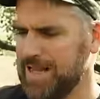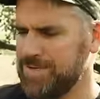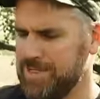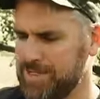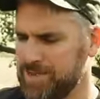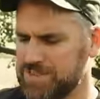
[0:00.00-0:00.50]

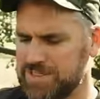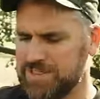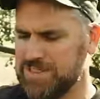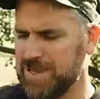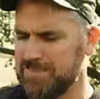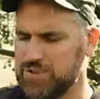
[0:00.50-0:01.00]
likely use
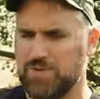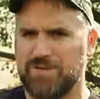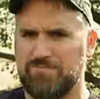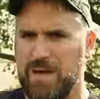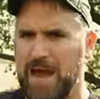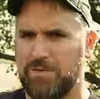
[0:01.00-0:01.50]
some sort
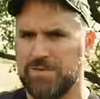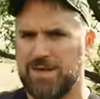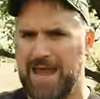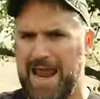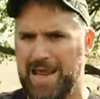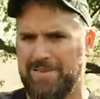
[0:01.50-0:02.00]
of mount
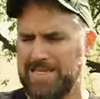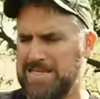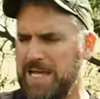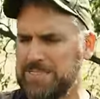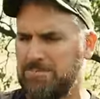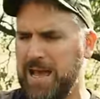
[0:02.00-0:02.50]
and the
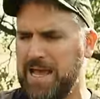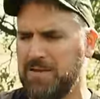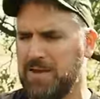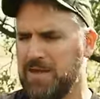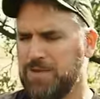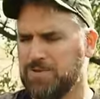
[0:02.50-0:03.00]

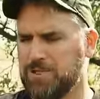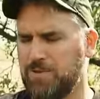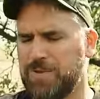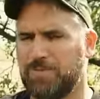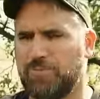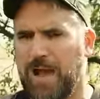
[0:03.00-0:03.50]
touchpad,
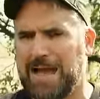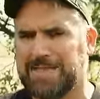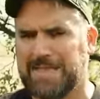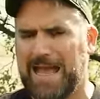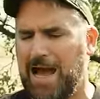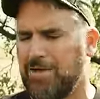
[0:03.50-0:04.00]
so the
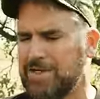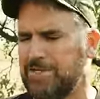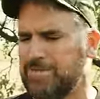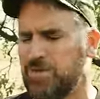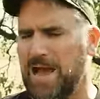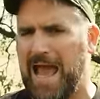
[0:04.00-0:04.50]
practicality
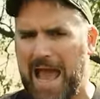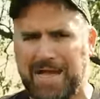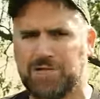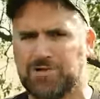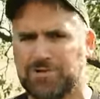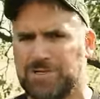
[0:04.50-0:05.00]
of you
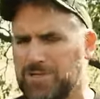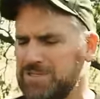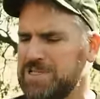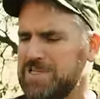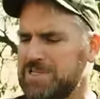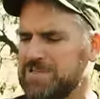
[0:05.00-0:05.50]
actually
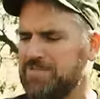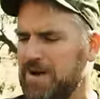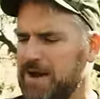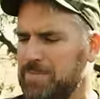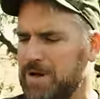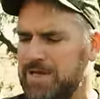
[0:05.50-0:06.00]
using this
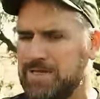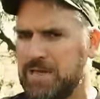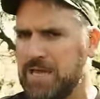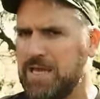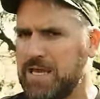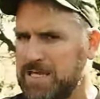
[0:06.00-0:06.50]
fire
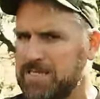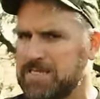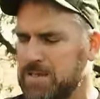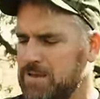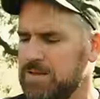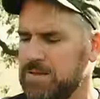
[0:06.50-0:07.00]
button
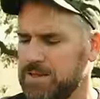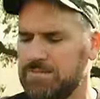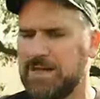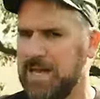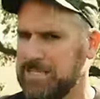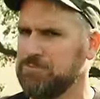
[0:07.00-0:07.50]
is,
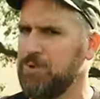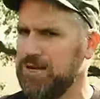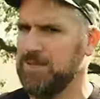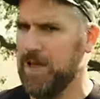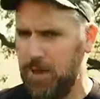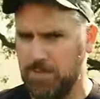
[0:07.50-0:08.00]
is
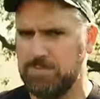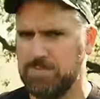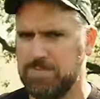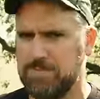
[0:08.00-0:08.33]
pretty low